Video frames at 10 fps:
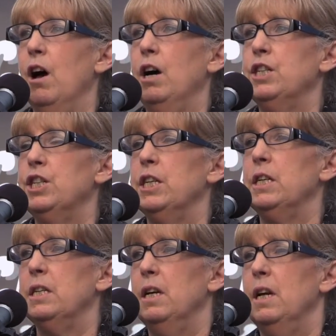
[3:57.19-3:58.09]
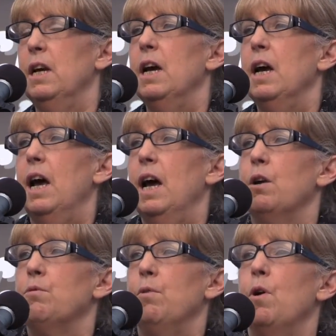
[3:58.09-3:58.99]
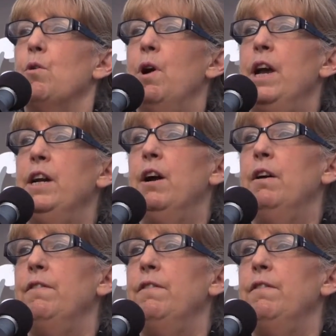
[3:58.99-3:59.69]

launch it, radar